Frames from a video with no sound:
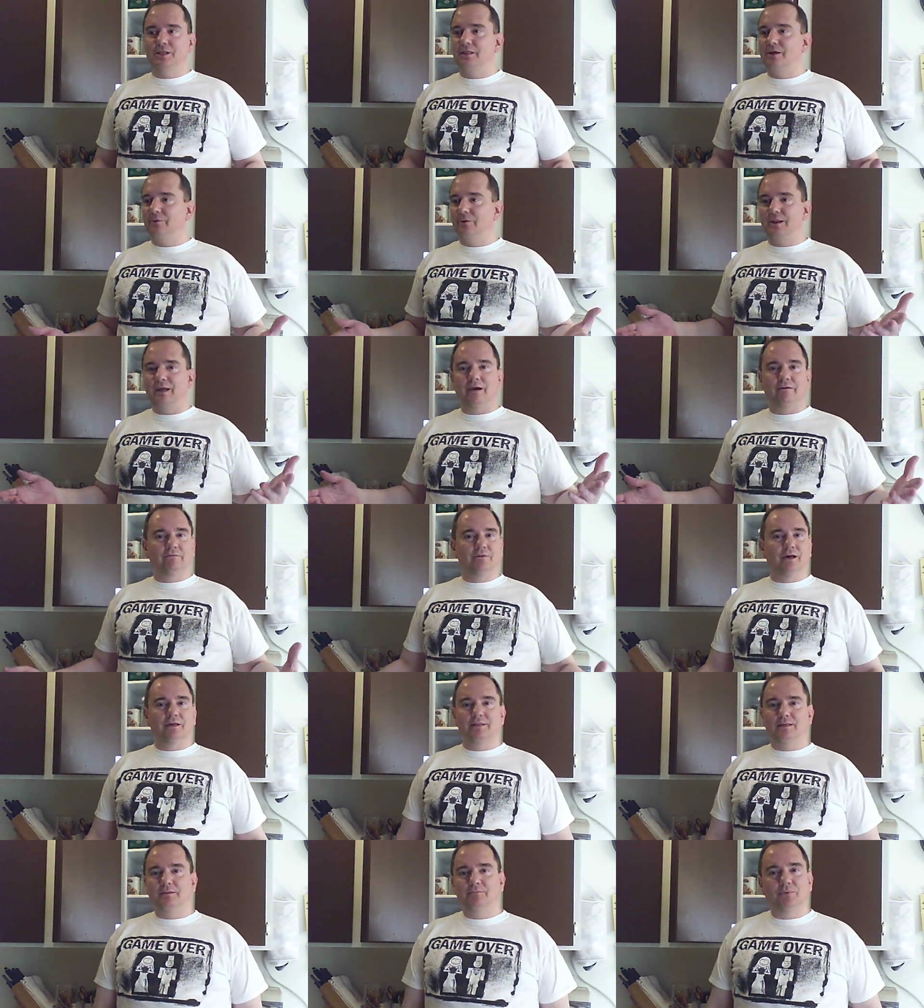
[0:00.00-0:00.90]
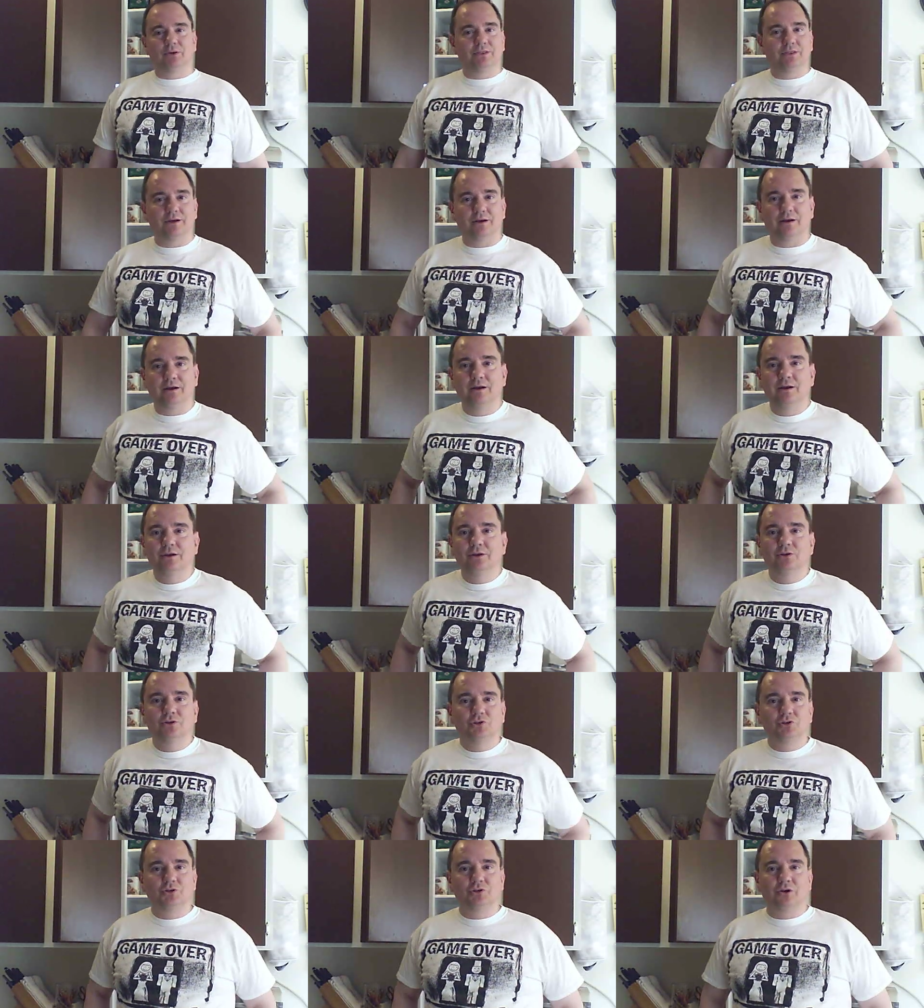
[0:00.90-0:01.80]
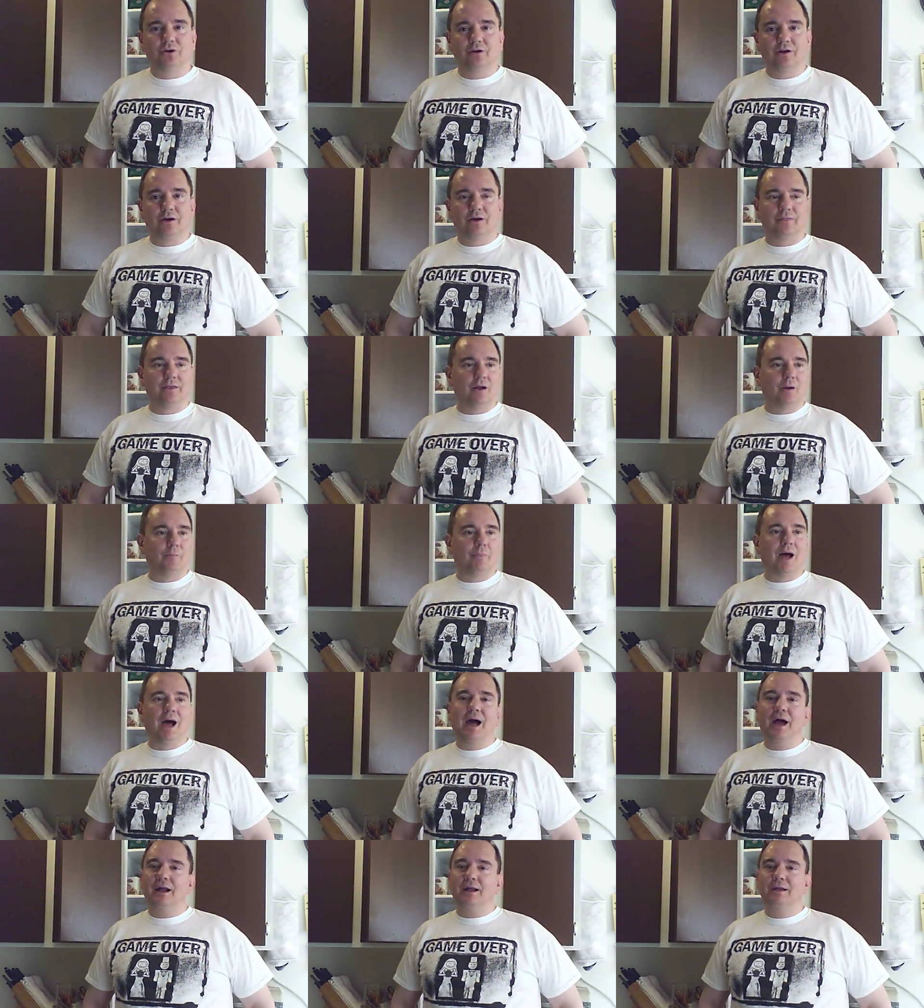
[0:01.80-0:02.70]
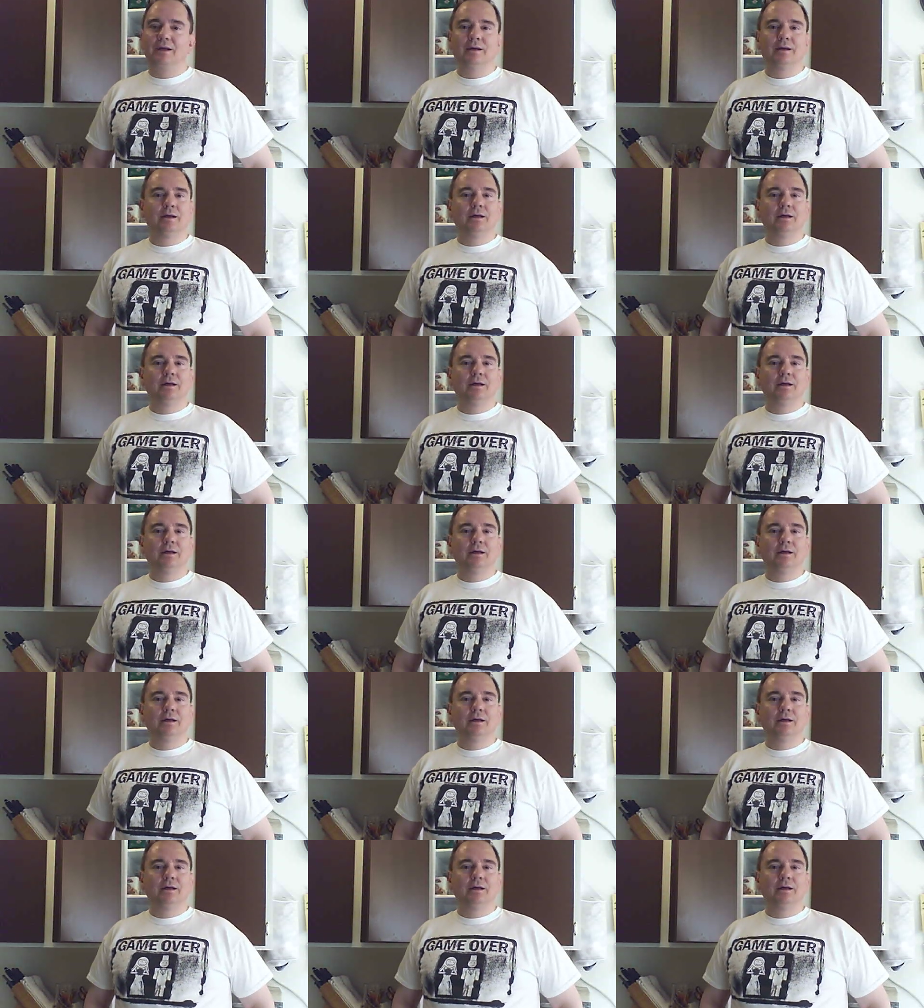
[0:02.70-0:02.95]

and they would have nothing but their shirt on their back.